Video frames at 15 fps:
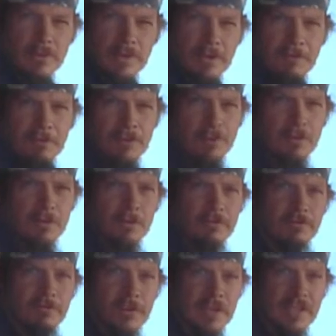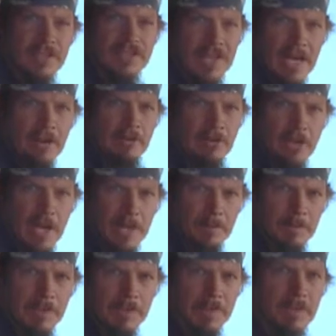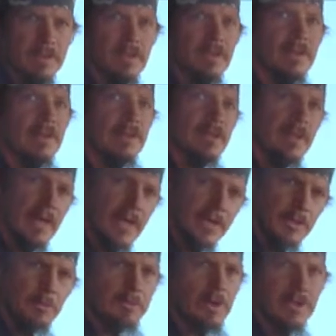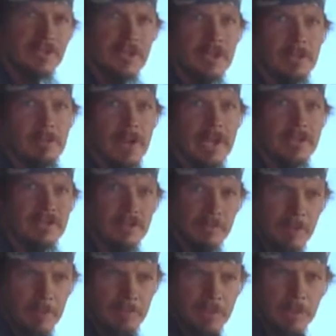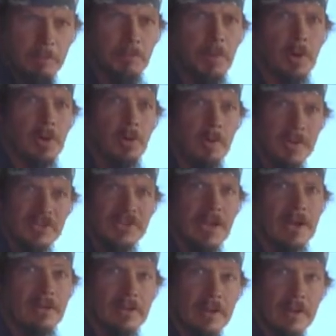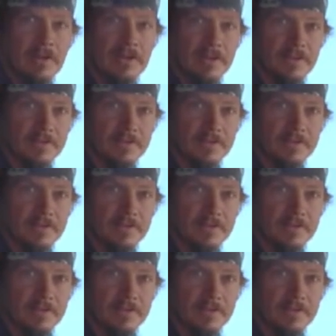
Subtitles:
if your front end's out of alignment and you press on the brake, sometimes it'll pull one side or the other.